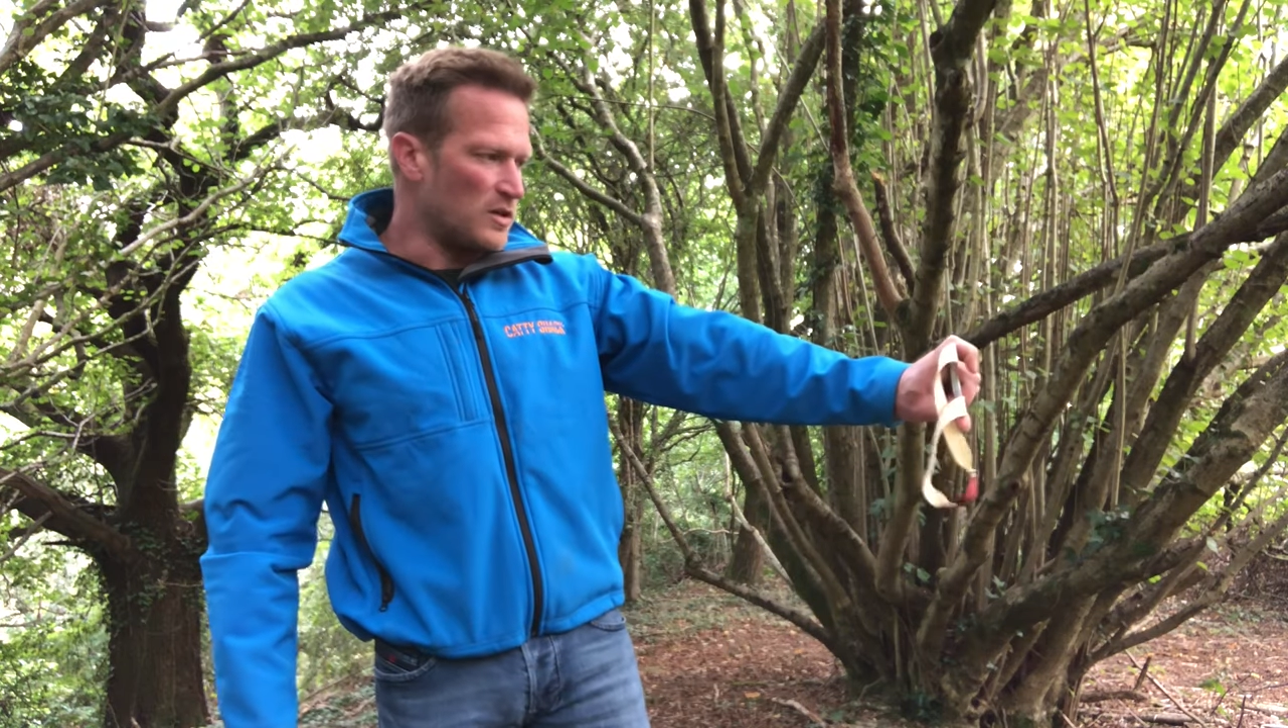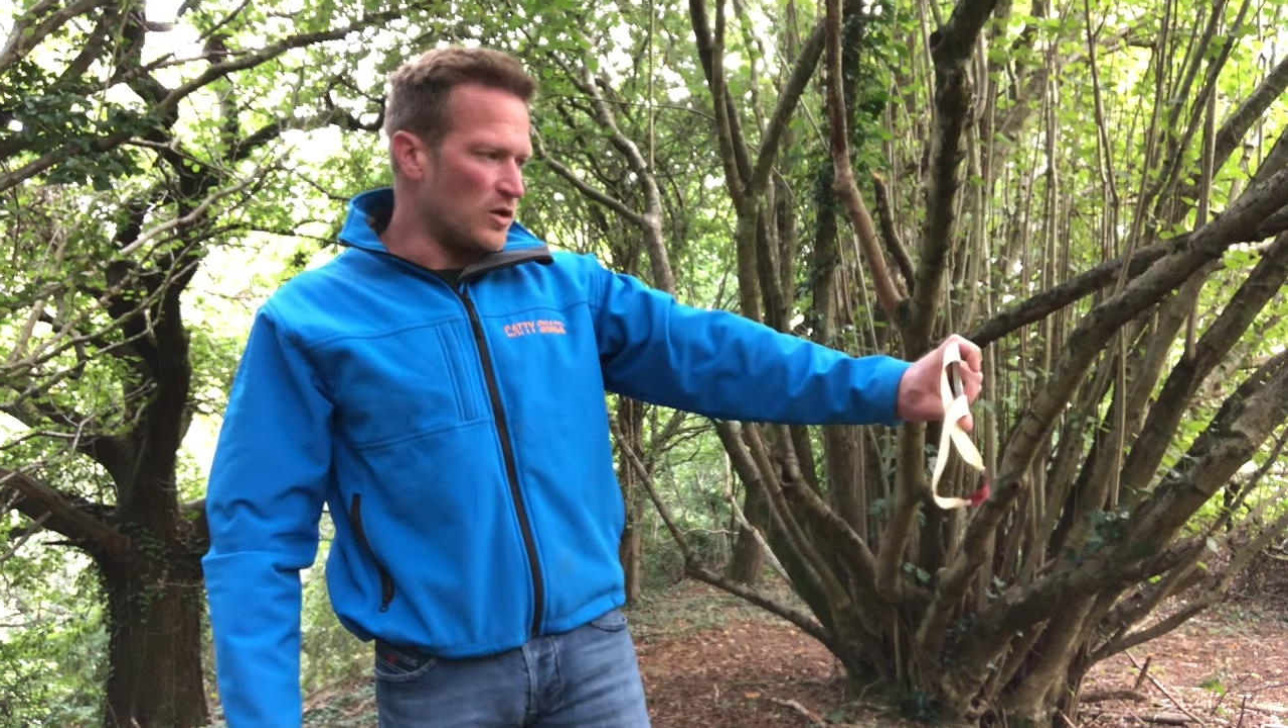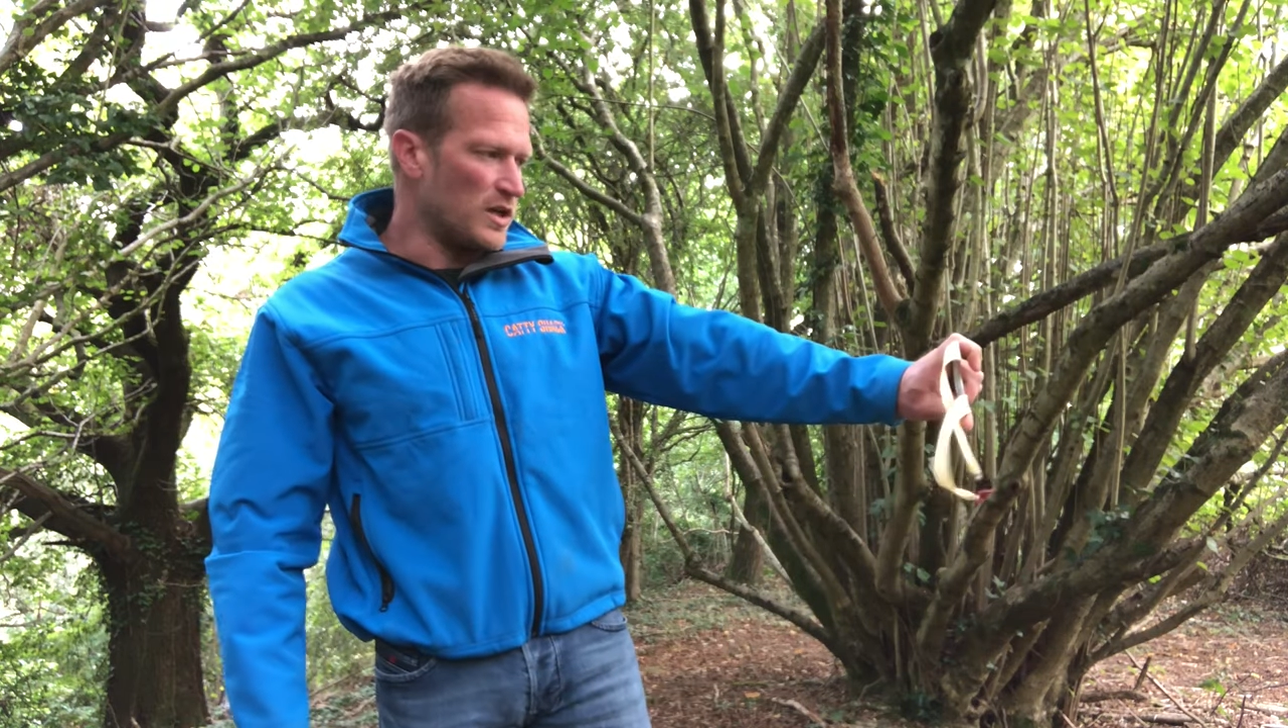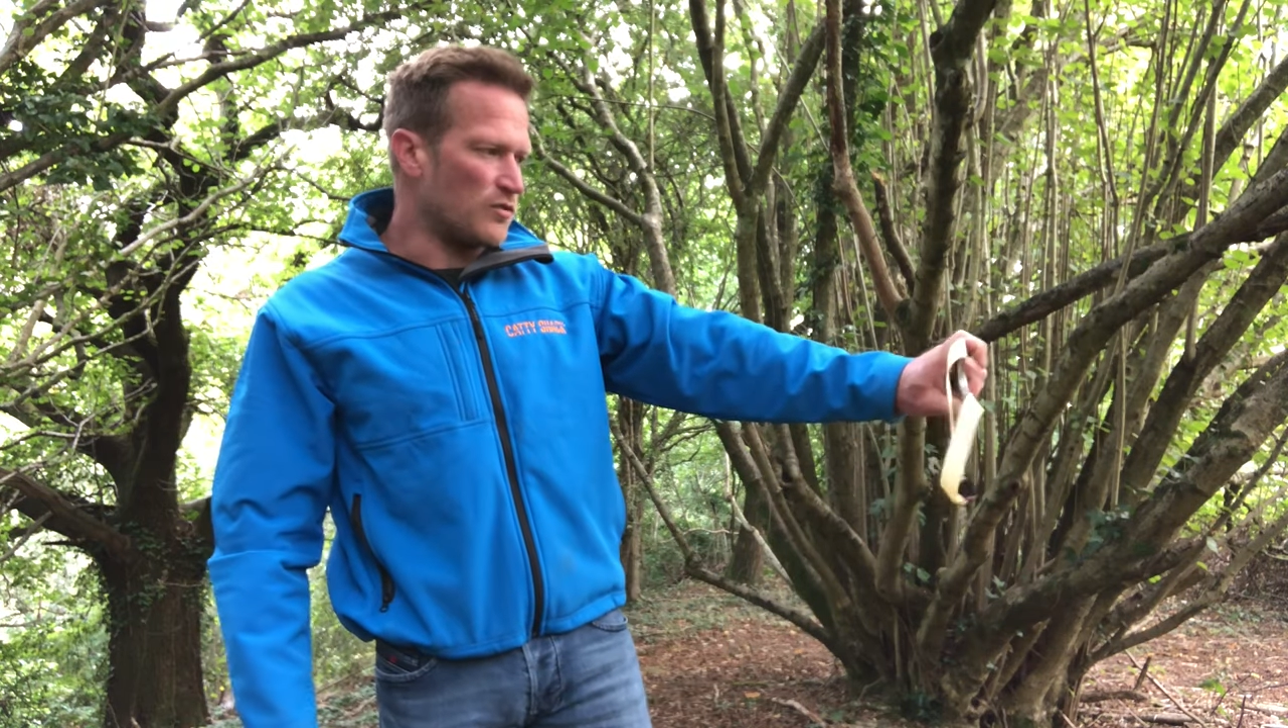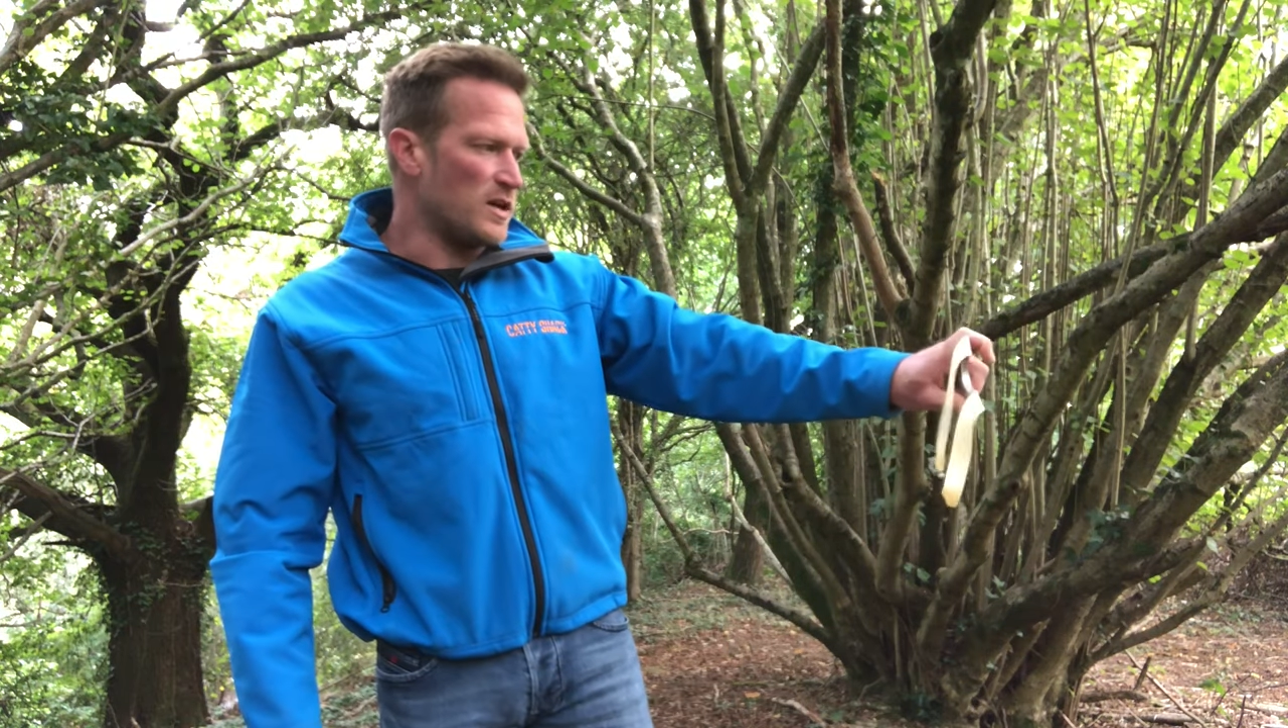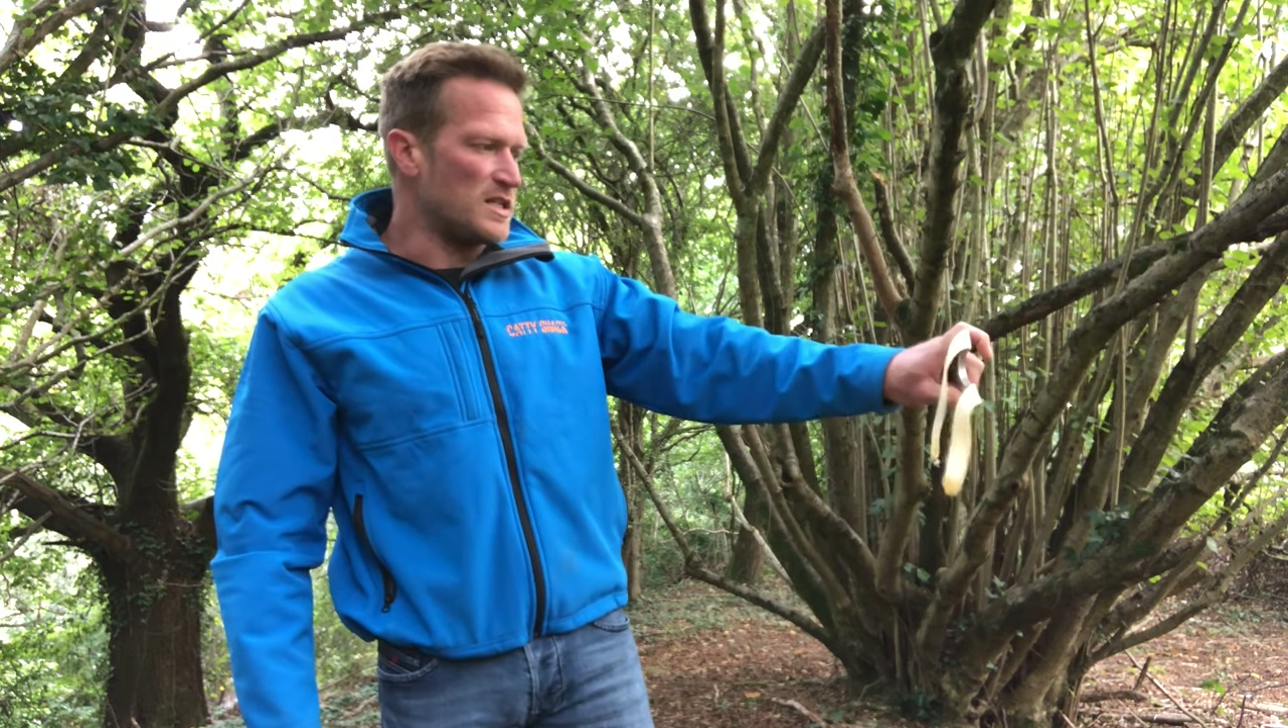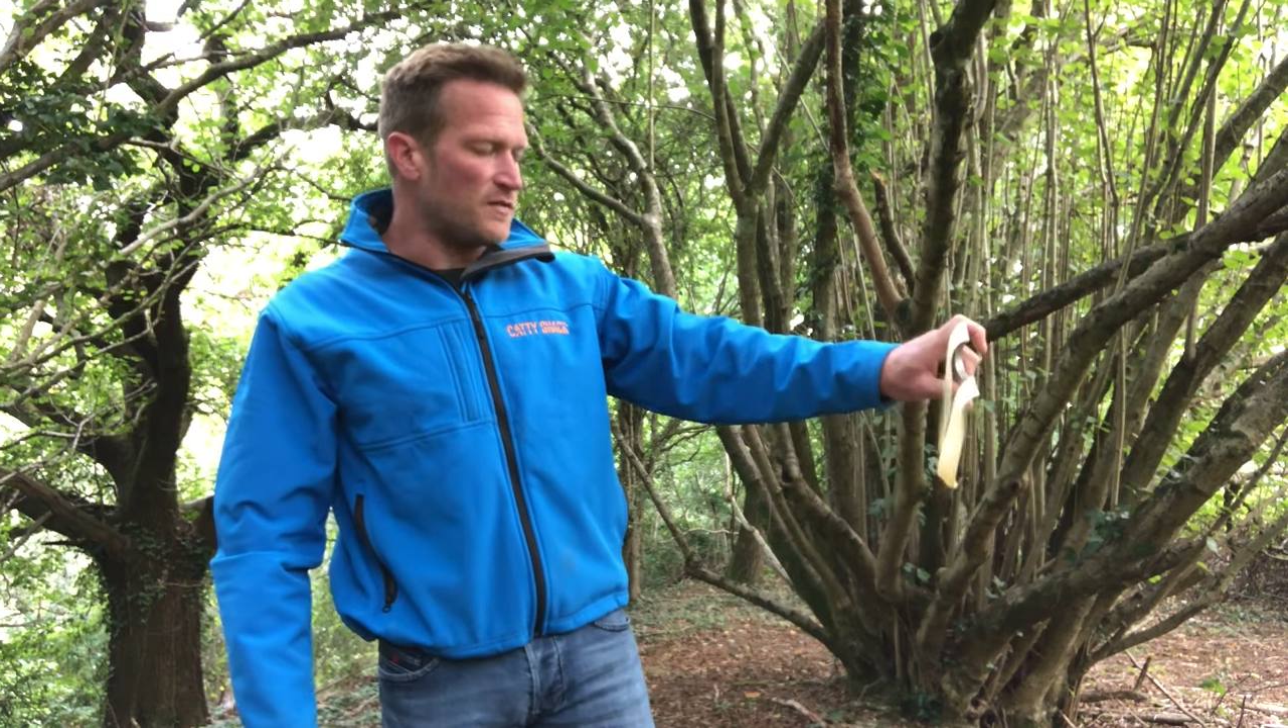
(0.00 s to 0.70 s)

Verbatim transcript: 90 degrees.